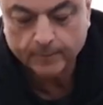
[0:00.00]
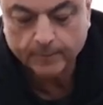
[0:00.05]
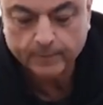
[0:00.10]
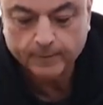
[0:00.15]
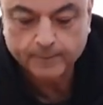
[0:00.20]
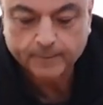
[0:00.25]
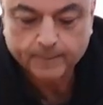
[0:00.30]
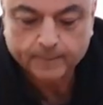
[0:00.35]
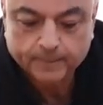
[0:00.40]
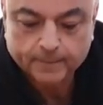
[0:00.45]

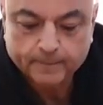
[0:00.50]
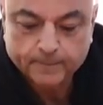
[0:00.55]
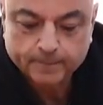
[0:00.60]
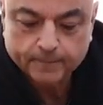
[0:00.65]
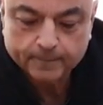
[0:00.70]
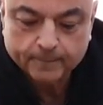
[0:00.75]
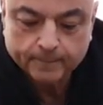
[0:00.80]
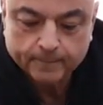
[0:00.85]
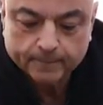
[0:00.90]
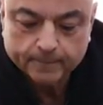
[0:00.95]

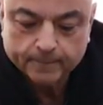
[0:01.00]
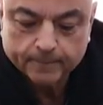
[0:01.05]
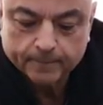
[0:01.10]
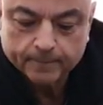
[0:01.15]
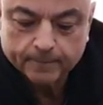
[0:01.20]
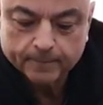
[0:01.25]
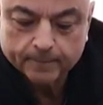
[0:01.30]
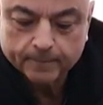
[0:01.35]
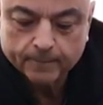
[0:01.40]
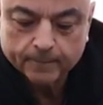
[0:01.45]

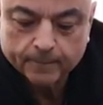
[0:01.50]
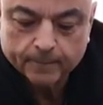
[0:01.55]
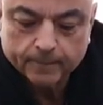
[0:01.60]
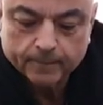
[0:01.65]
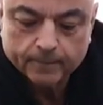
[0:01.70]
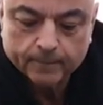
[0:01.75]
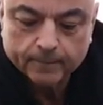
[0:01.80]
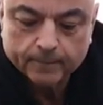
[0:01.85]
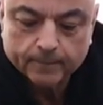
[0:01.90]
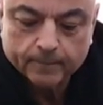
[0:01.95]

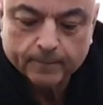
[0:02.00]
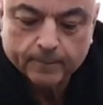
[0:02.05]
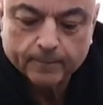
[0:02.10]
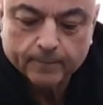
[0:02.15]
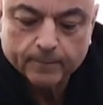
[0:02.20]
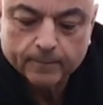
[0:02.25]
Nothing is said.